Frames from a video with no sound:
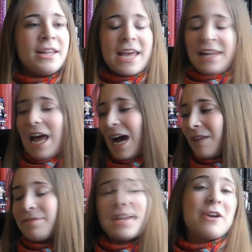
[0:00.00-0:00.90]
They
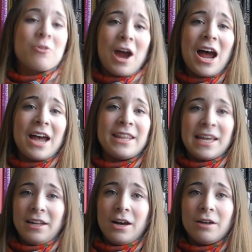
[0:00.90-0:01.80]
laugh, they cry,
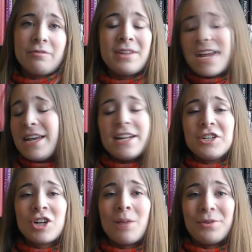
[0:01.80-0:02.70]
they love, they get
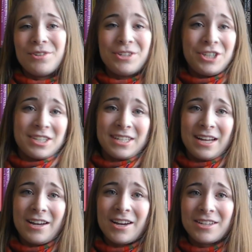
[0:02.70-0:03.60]
in trouble, just
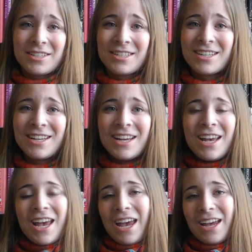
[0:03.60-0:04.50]
like us.
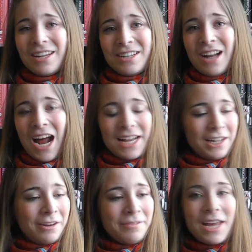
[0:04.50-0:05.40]
And I
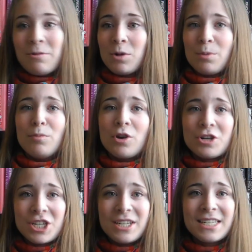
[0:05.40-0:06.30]
love that we're
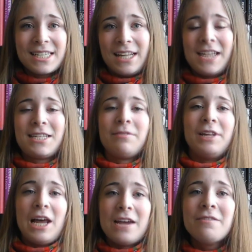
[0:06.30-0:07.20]
merging slice
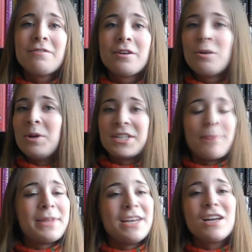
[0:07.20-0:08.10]
of life with
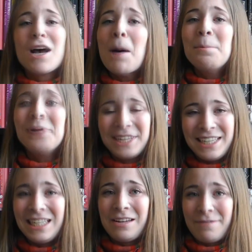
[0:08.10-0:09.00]
something
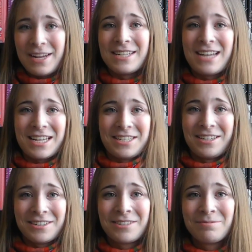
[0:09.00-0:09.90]
completely
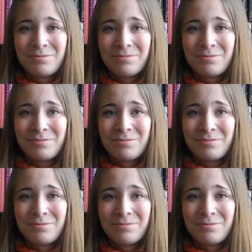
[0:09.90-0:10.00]
fantastic.